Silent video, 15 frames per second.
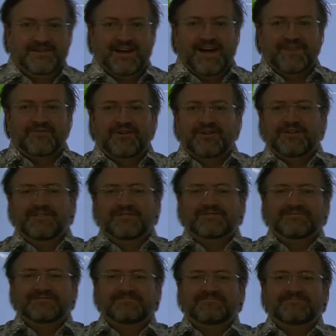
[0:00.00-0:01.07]
Good afternoon.
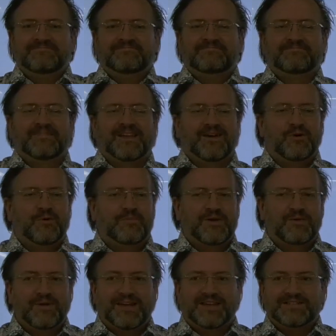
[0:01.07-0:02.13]
I hope
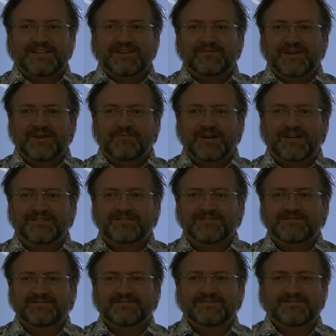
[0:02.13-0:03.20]
your week is going
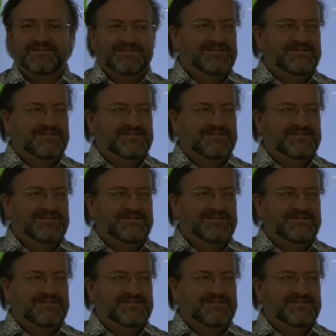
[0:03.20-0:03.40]
well.